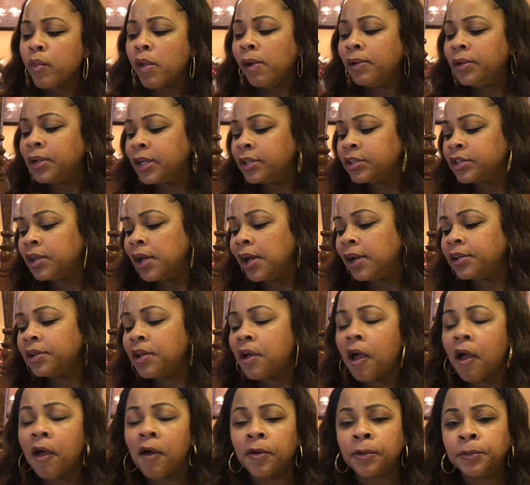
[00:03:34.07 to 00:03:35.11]
And that's kind of
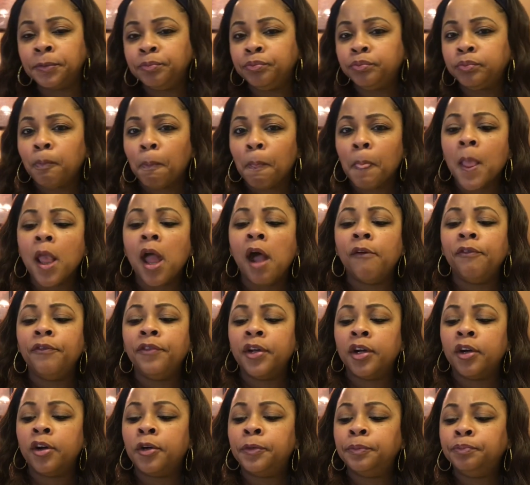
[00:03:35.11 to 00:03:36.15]
how I
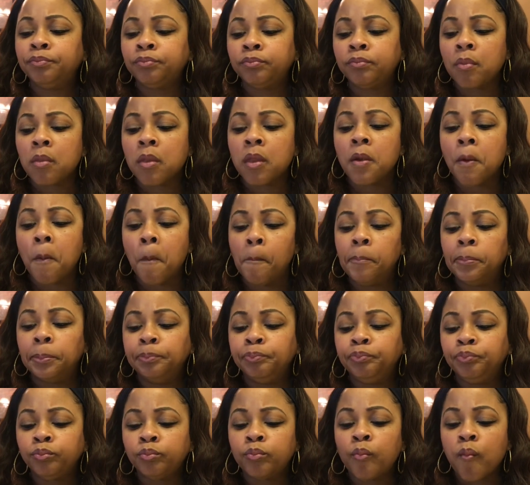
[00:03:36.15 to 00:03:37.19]
feel
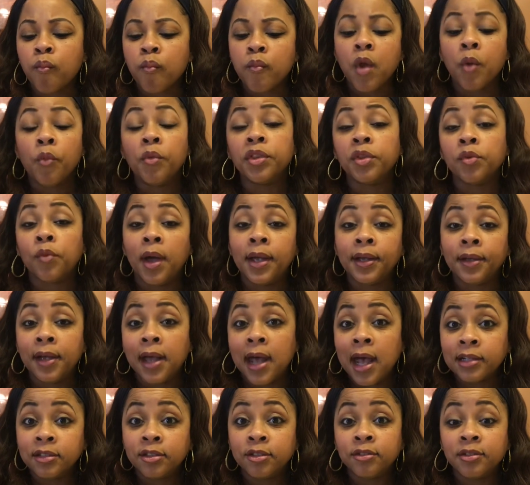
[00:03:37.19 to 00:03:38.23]
with White
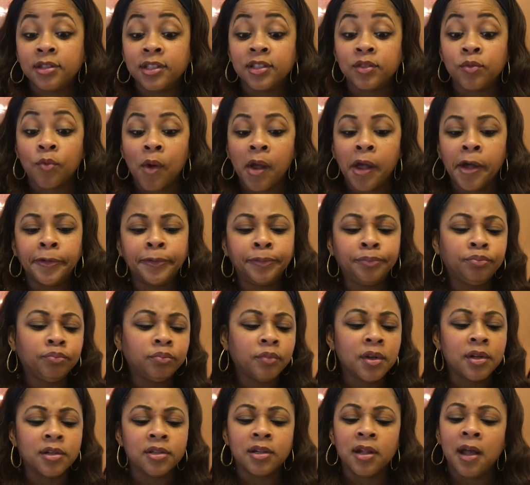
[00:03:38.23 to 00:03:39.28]
Castles as well.
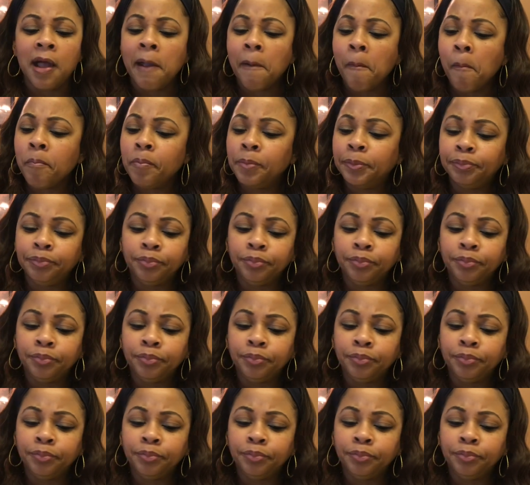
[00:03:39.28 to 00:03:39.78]
It's like